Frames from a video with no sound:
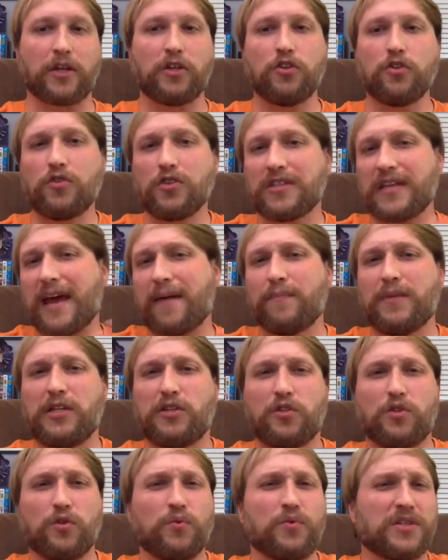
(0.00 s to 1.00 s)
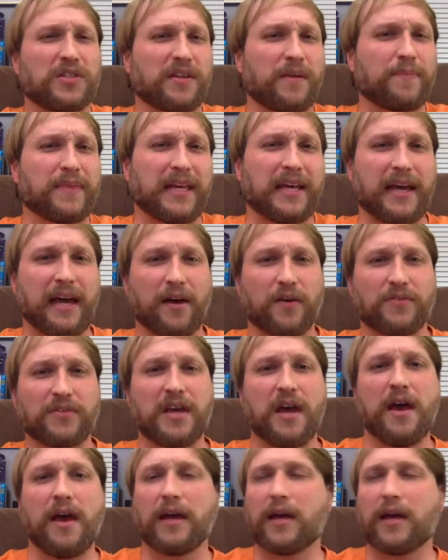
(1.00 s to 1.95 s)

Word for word: Can you just have me do something else?